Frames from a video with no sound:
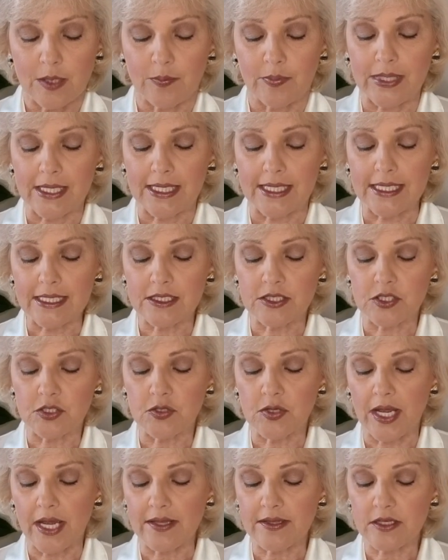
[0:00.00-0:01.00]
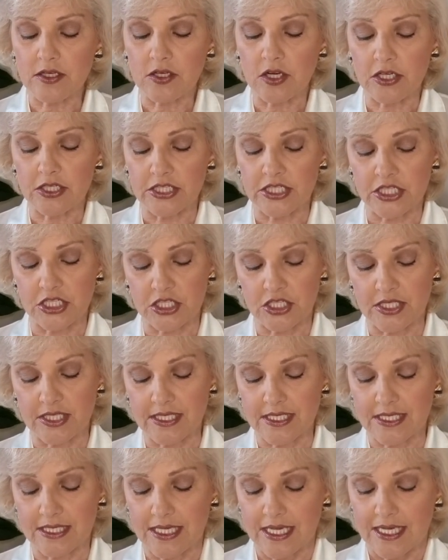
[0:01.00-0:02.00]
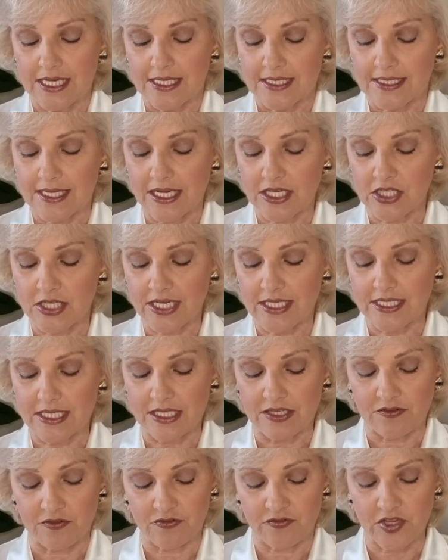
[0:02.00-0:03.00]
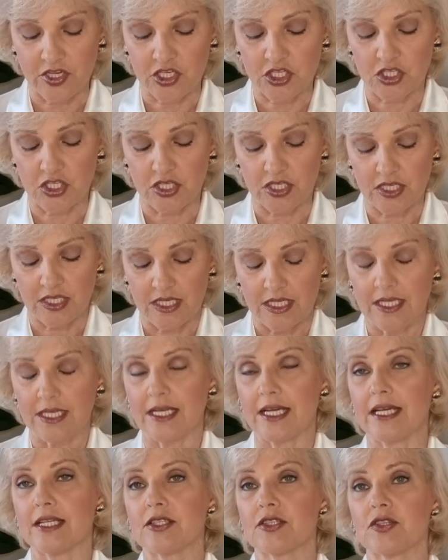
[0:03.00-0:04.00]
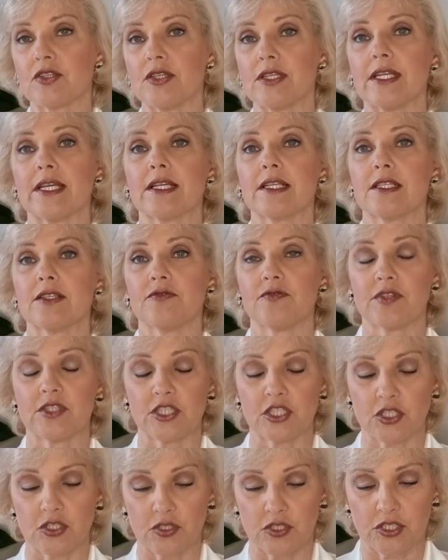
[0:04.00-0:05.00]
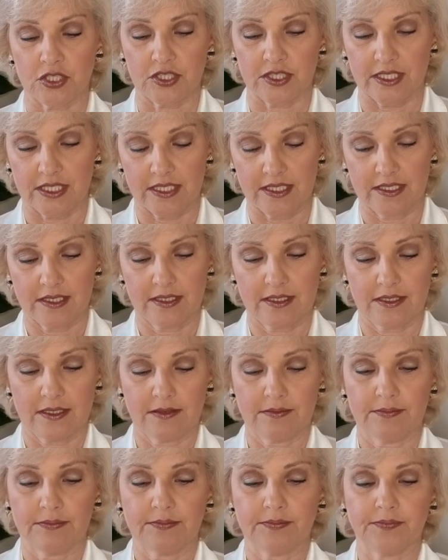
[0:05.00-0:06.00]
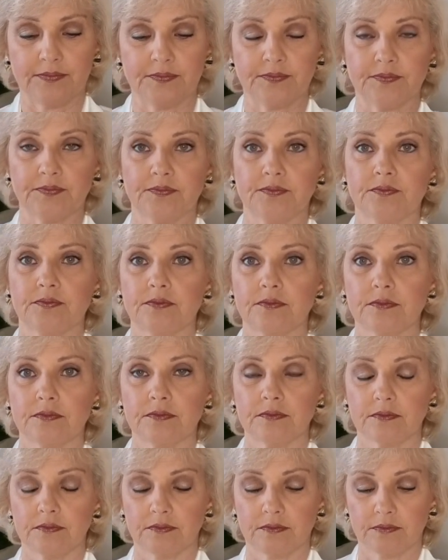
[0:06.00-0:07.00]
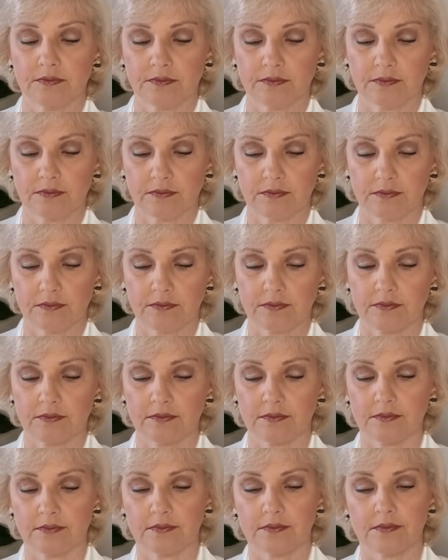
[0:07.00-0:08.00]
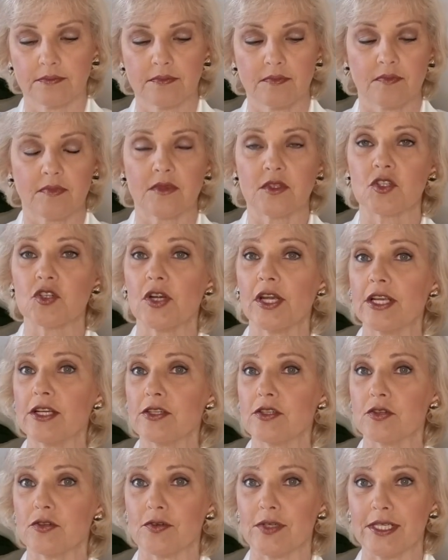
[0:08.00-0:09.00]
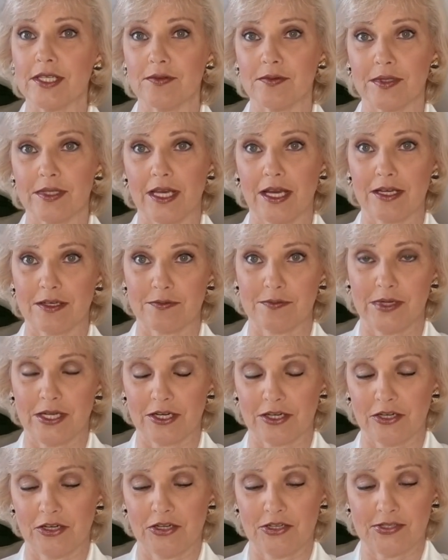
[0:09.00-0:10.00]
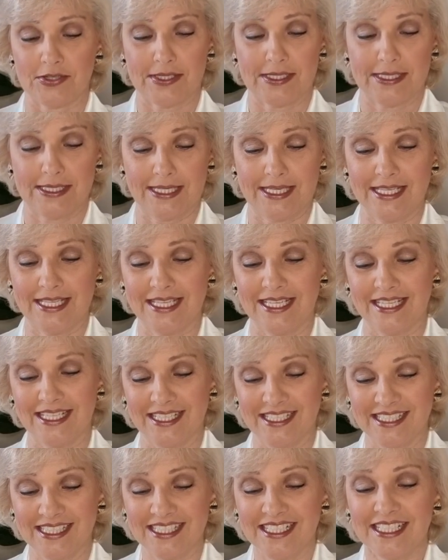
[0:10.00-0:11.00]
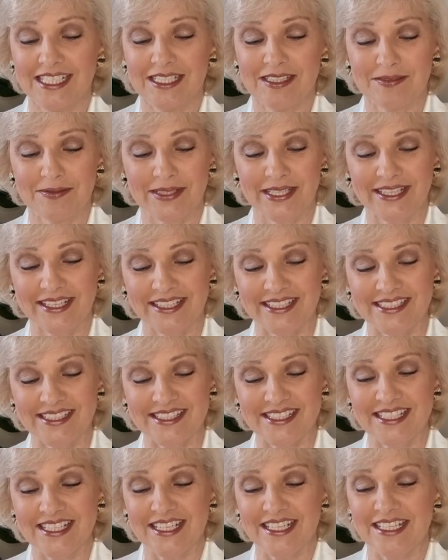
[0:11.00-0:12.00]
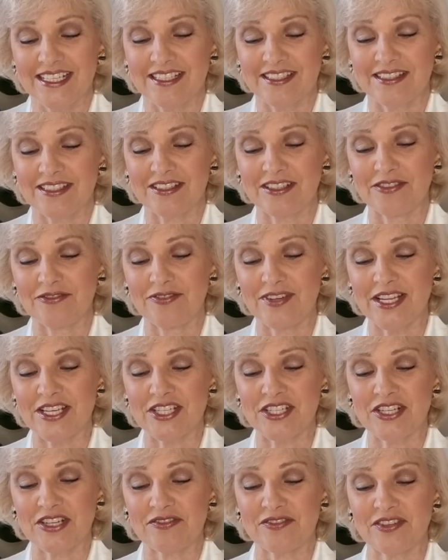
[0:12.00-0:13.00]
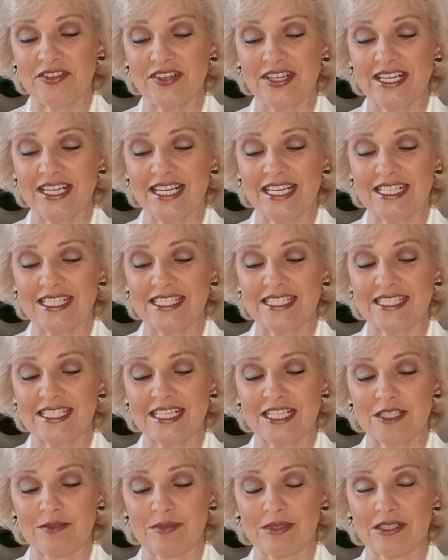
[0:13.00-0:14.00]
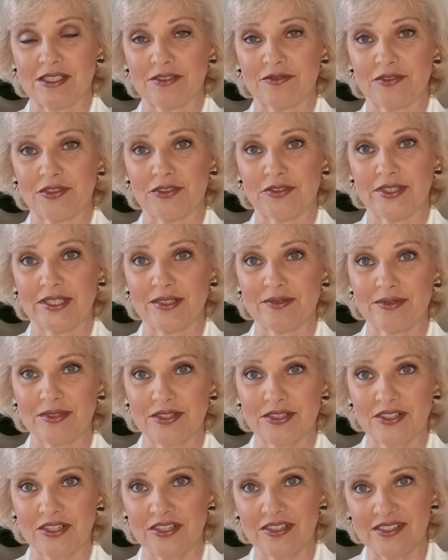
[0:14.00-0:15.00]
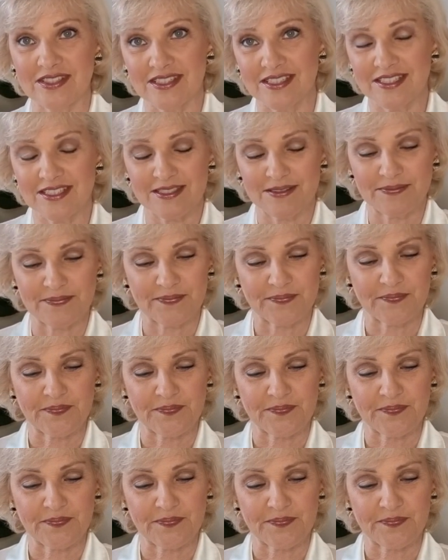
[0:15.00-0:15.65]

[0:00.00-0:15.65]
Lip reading: be linked to other conditions such as infection and connective tissue disease. I'm trying to read without my glasses here because the reflection of a ring light is terrible if you read with glasses.